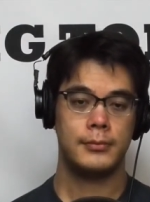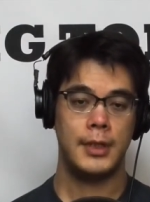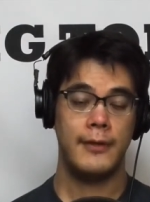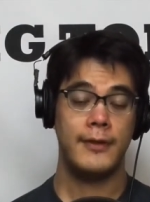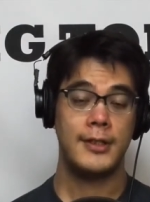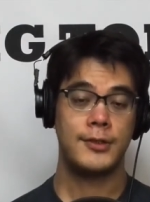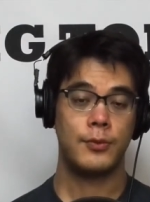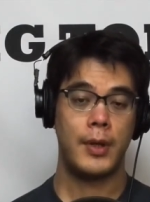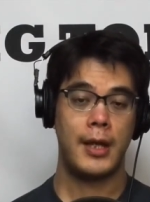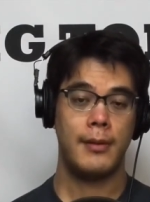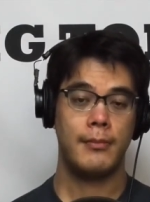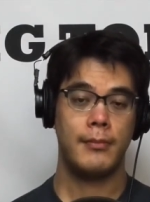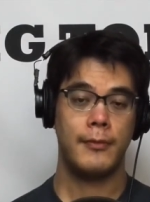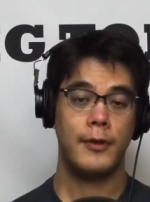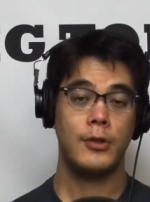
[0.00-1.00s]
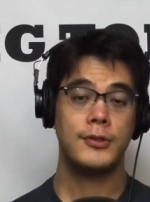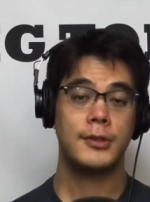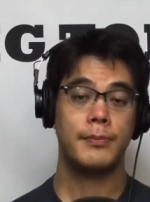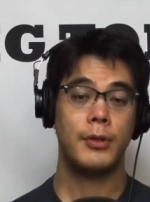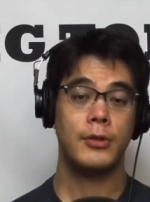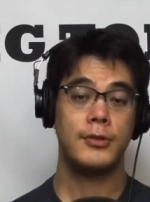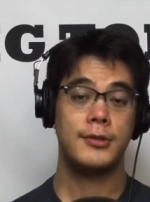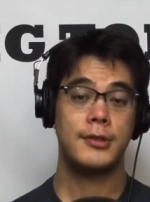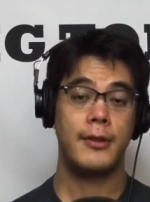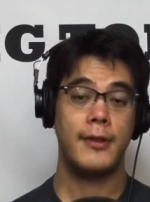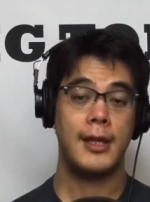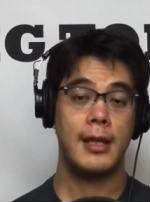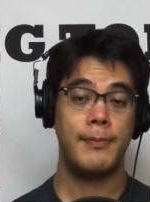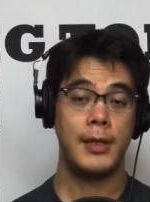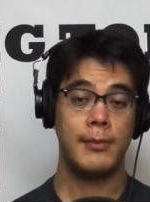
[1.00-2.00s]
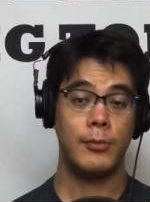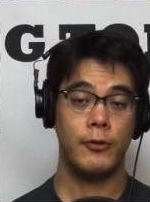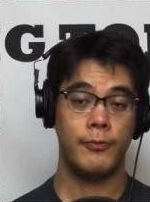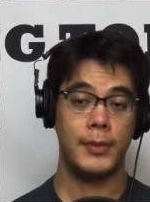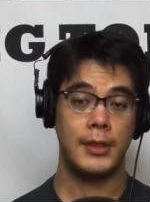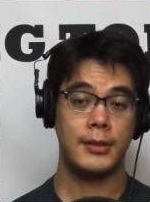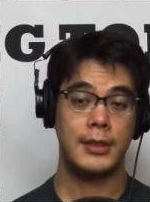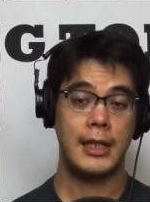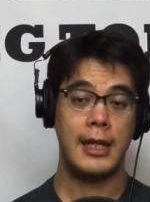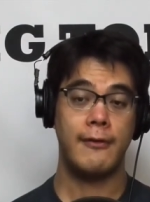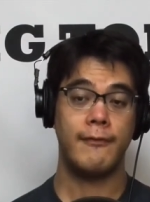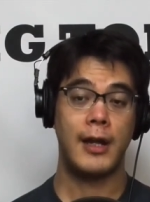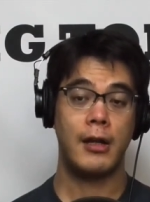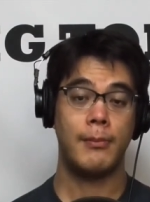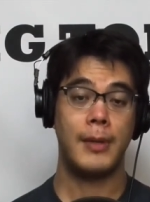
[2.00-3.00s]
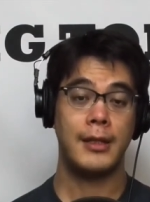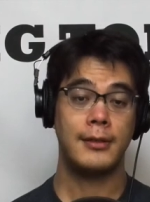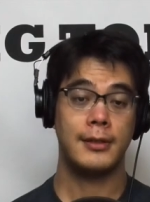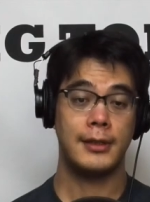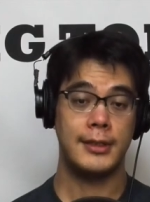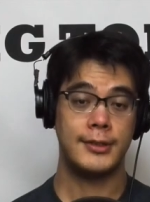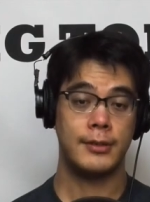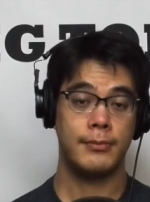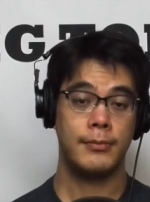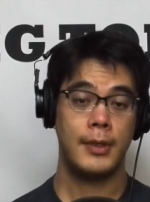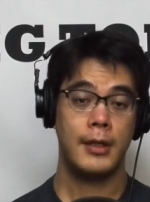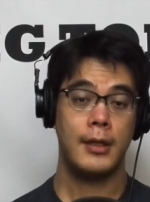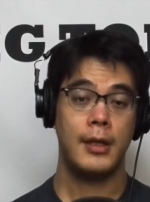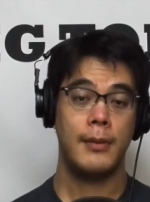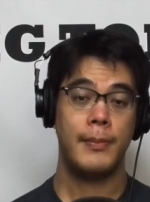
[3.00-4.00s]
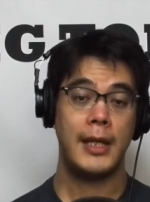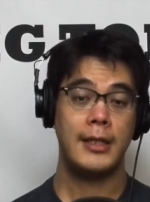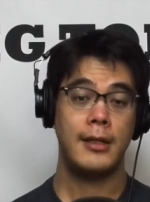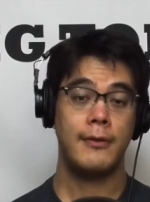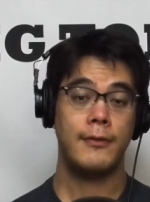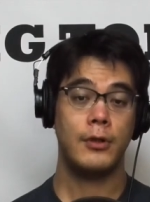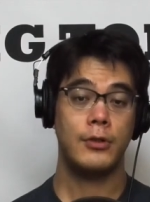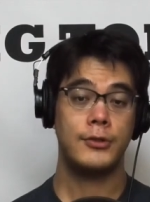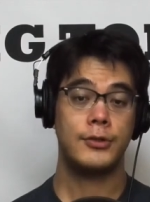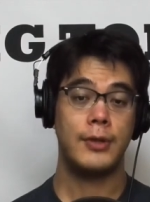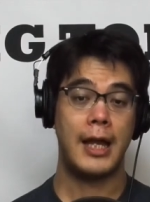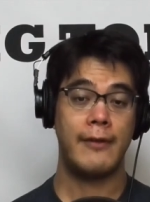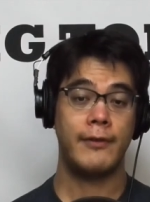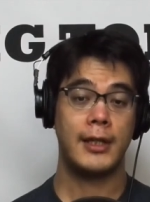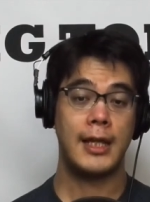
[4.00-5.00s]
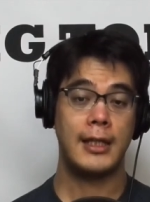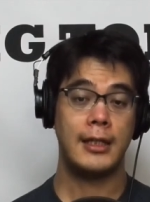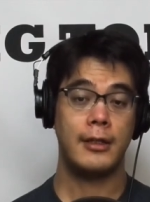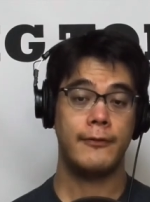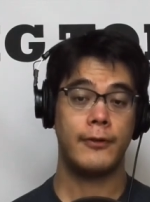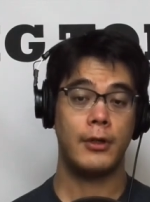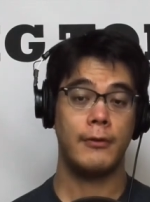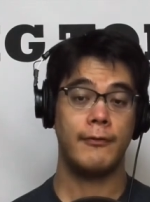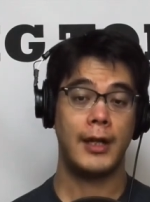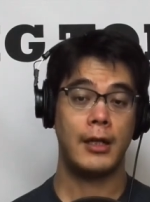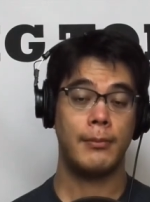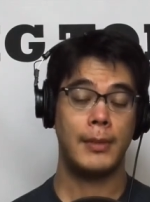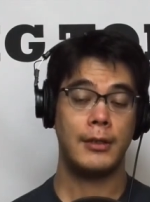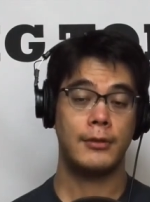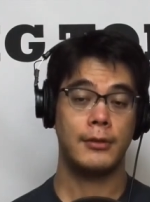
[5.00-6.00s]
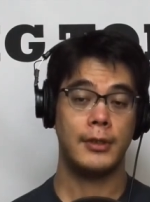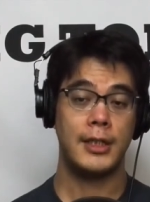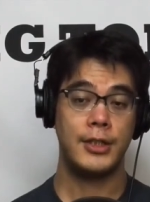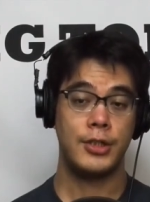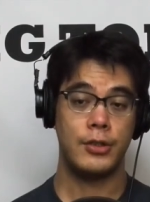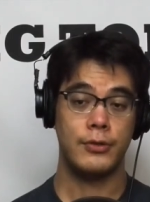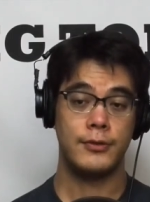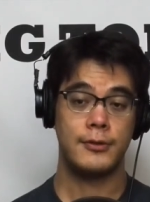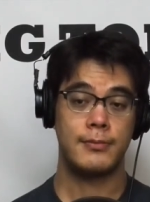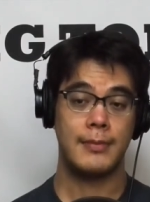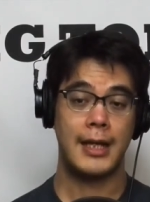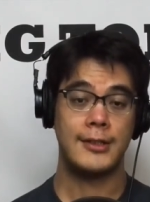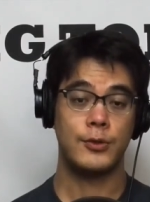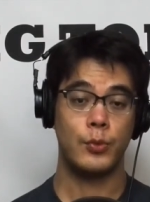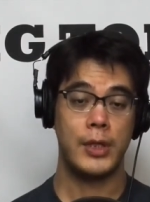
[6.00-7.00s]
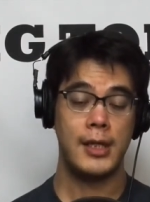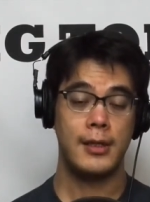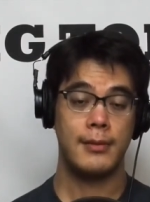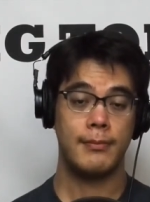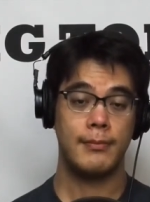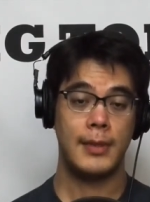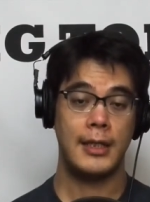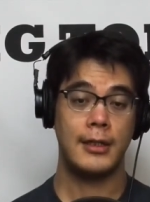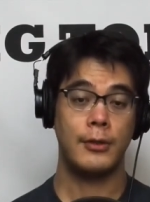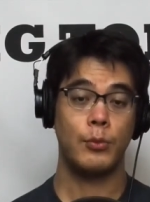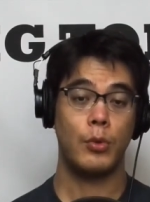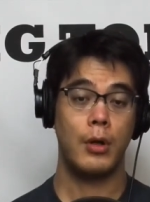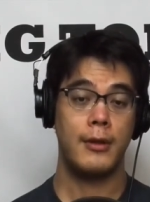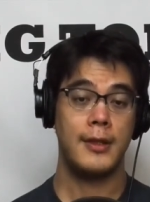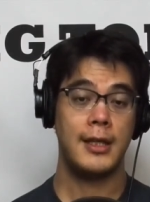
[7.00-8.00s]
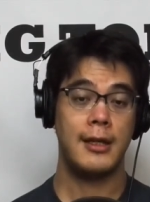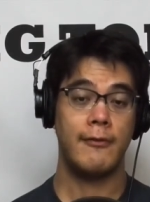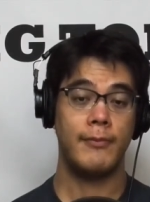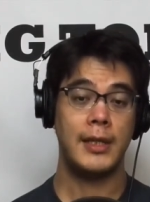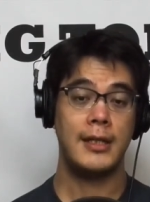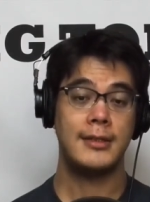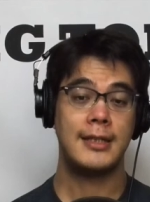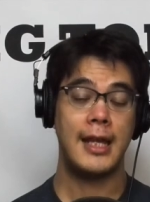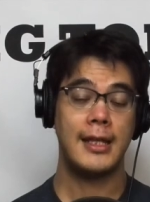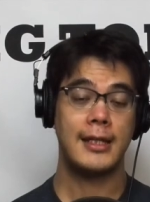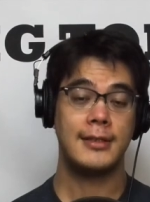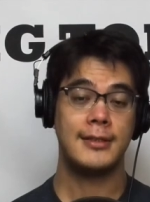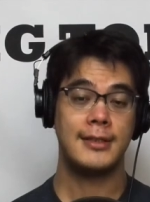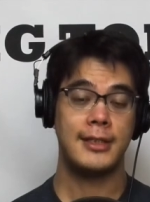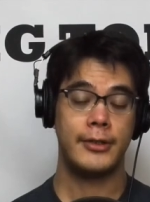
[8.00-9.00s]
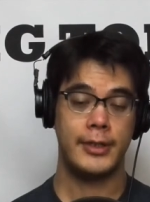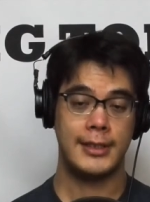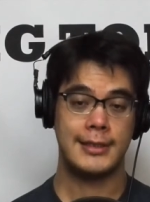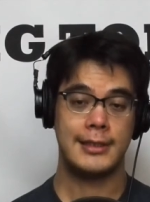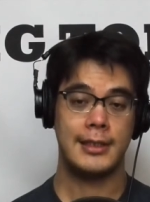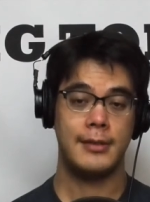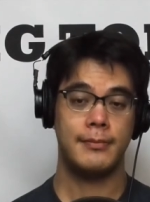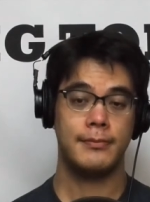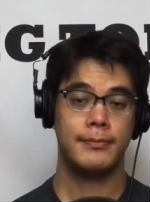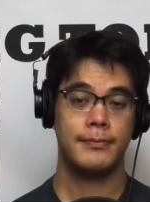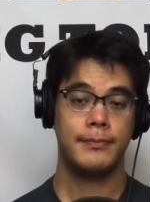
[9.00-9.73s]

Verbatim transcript: In this way, those opposed to the hippie movement and environmentalism painted those who advocated for environmental issues as weak and unworthy of being taken seriously.